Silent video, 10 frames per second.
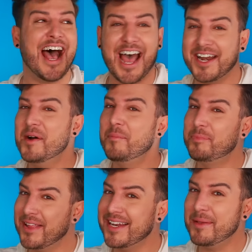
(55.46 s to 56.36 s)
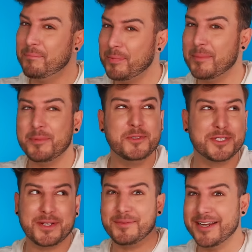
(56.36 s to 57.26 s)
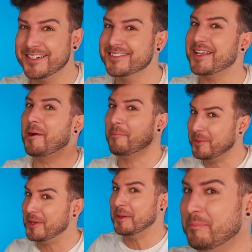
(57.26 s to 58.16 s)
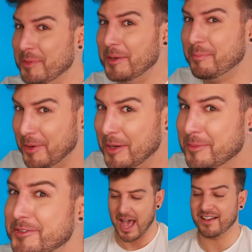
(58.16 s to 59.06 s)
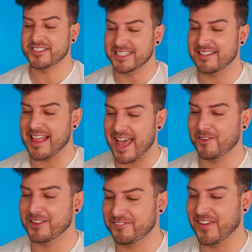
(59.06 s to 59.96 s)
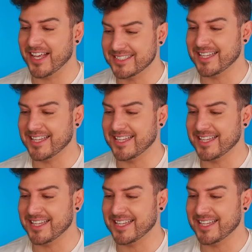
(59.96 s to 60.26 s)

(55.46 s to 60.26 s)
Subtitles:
I know plenty of people whose careers are being big babies. I've seen that OnlyFans